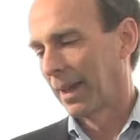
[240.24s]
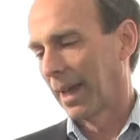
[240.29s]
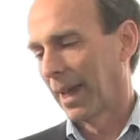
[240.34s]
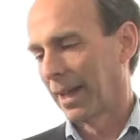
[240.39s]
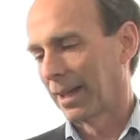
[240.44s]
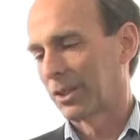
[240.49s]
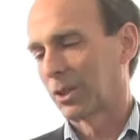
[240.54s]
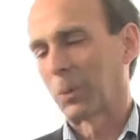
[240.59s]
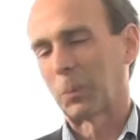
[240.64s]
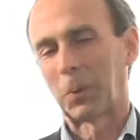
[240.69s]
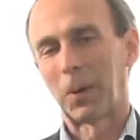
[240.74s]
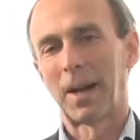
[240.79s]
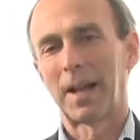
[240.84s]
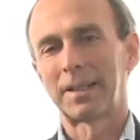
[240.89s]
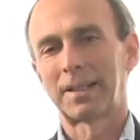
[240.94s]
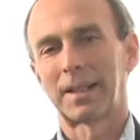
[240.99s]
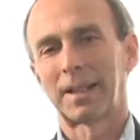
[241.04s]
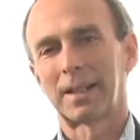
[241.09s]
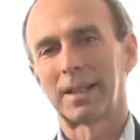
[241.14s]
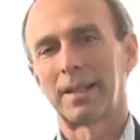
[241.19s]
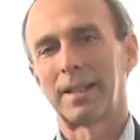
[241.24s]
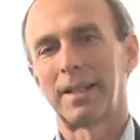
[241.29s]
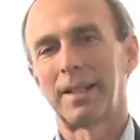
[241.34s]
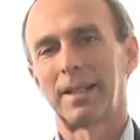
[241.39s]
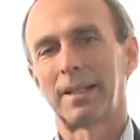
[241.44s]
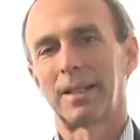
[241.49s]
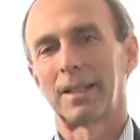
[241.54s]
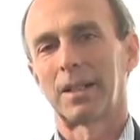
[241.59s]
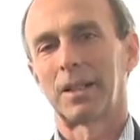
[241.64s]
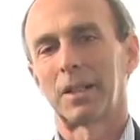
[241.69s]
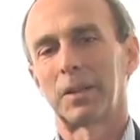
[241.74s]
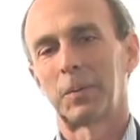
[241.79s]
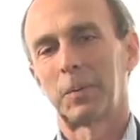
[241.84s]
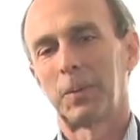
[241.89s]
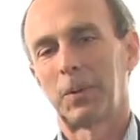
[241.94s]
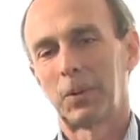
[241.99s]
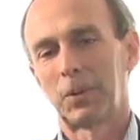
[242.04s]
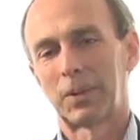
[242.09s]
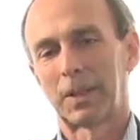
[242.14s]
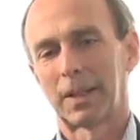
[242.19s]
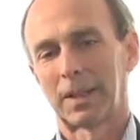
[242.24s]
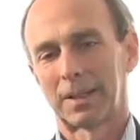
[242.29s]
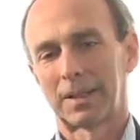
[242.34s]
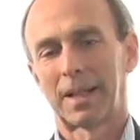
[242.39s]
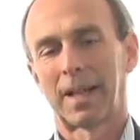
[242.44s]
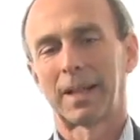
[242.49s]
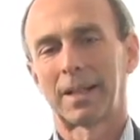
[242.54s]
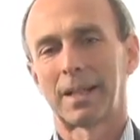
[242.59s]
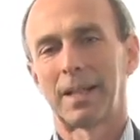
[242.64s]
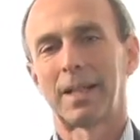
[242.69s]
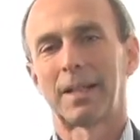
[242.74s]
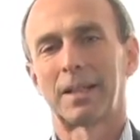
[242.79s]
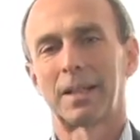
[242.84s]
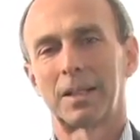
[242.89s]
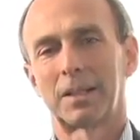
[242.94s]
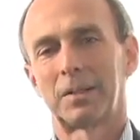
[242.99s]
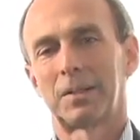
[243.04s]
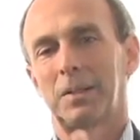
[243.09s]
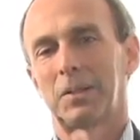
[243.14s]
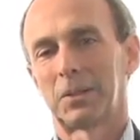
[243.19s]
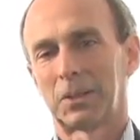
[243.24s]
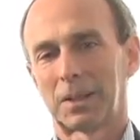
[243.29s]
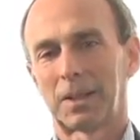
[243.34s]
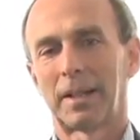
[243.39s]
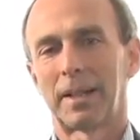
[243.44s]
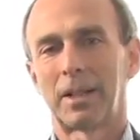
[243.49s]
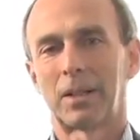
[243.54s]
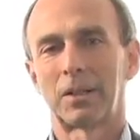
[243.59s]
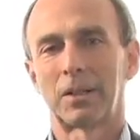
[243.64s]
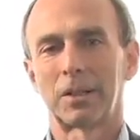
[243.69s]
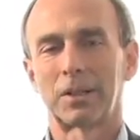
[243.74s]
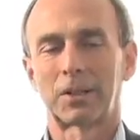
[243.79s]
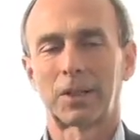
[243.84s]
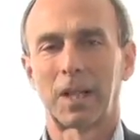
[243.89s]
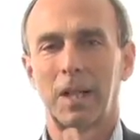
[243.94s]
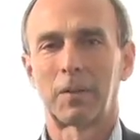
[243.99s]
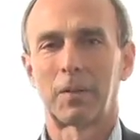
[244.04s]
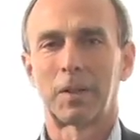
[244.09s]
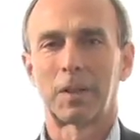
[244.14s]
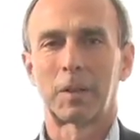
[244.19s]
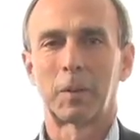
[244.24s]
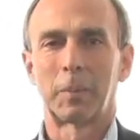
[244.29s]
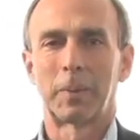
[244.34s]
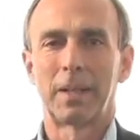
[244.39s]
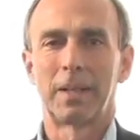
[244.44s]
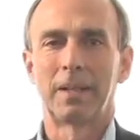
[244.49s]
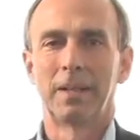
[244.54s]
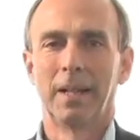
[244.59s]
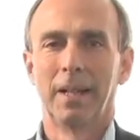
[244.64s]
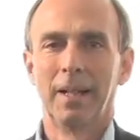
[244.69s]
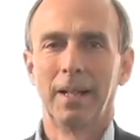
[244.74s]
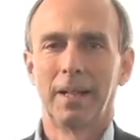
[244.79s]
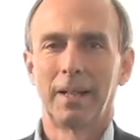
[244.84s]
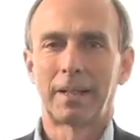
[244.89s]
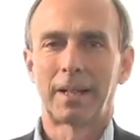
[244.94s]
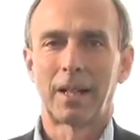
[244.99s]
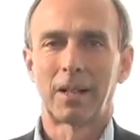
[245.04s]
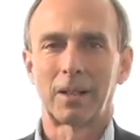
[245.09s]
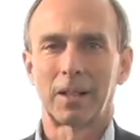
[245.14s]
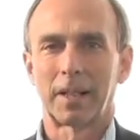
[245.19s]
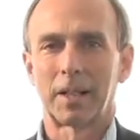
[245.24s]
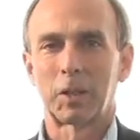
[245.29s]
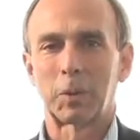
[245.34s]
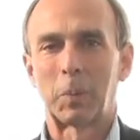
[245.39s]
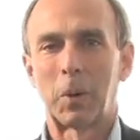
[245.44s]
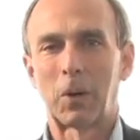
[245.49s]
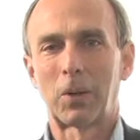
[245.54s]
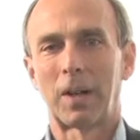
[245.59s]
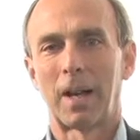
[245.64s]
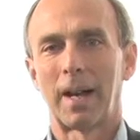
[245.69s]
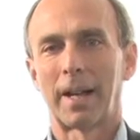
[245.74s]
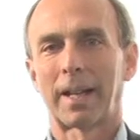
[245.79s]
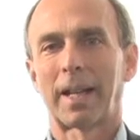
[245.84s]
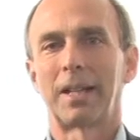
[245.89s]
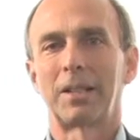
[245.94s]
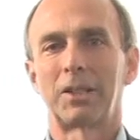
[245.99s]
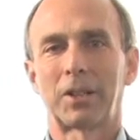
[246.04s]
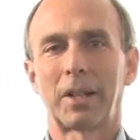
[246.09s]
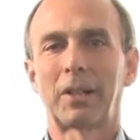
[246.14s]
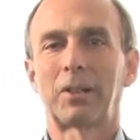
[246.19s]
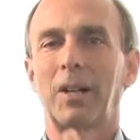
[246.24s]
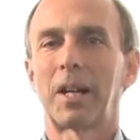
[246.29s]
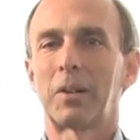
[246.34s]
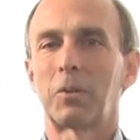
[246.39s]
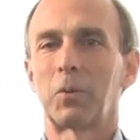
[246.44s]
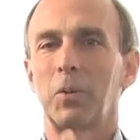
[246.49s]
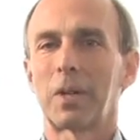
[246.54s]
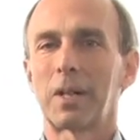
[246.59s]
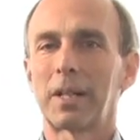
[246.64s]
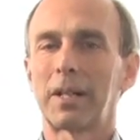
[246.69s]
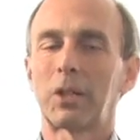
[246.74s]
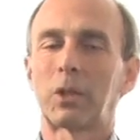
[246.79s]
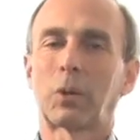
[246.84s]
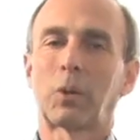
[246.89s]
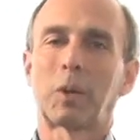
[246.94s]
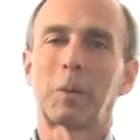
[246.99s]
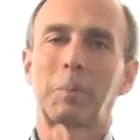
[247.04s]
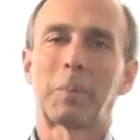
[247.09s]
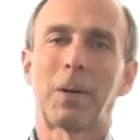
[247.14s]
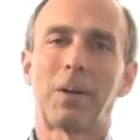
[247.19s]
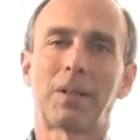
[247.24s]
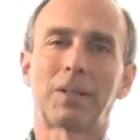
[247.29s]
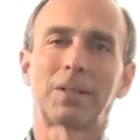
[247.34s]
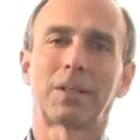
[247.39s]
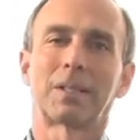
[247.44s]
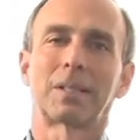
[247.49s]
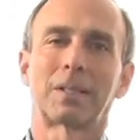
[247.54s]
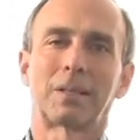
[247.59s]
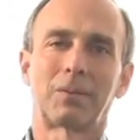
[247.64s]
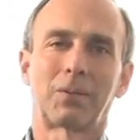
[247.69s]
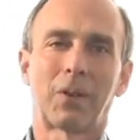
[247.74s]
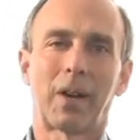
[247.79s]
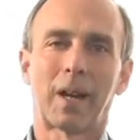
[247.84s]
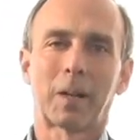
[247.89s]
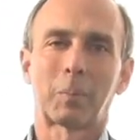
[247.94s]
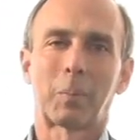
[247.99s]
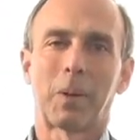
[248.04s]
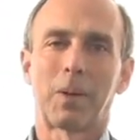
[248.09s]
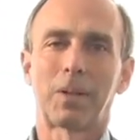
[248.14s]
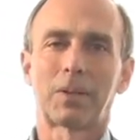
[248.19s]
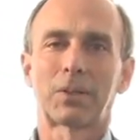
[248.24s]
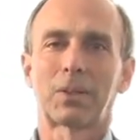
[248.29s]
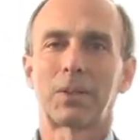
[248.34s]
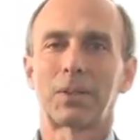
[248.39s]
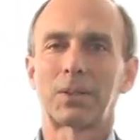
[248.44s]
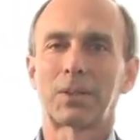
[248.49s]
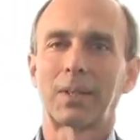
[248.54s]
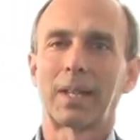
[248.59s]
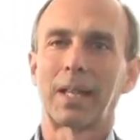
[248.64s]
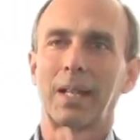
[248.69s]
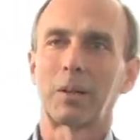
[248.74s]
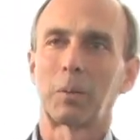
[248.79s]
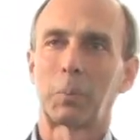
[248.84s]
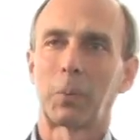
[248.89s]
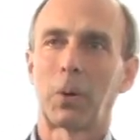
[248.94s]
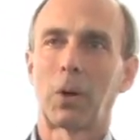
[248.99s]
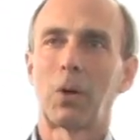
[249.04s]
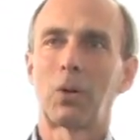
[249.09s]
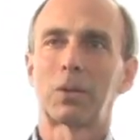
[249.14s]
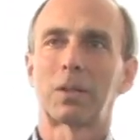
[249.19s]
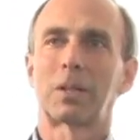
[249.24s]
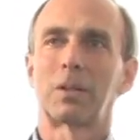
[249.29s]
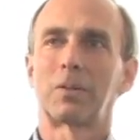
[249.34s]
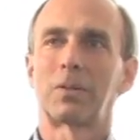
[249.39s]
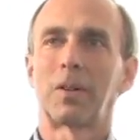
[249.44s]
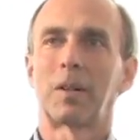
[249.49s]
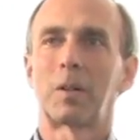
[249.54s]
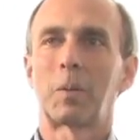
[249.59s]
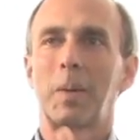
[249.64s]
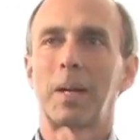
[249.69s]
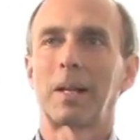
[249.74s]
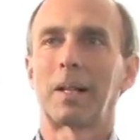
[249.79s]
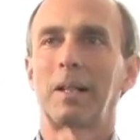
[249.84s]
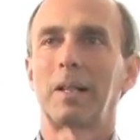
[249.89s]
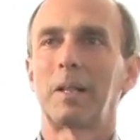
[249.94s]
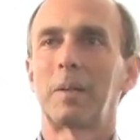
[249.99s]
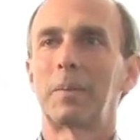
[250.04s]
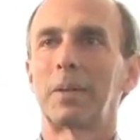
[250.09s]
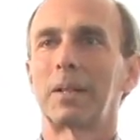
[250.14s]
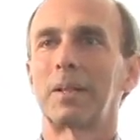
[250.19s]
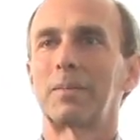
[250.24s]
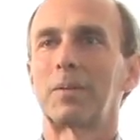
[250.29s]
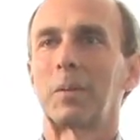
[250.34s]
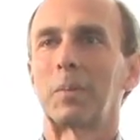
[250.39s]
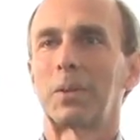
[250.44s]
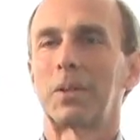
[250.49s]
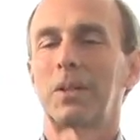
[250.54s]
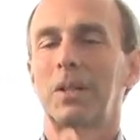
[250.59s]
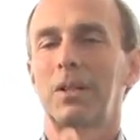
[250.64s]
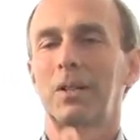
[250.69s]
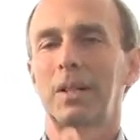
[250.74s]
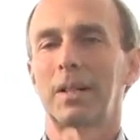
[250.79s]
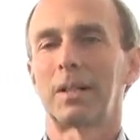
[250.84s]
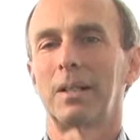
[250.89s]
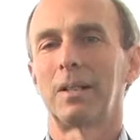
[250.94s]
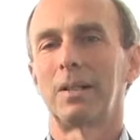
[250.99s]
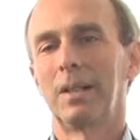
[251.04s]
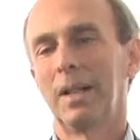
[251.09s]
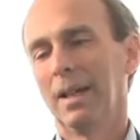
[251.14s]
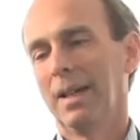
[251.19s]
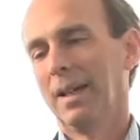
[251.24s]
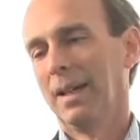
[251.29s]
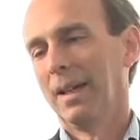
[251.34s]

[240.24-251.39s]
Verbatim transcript: and surprisingly, uh, using a technique that was later discovered to be Kerr lens mode locking, generate really short pulses. In fact, pulses that approach the fundamental limit of the material.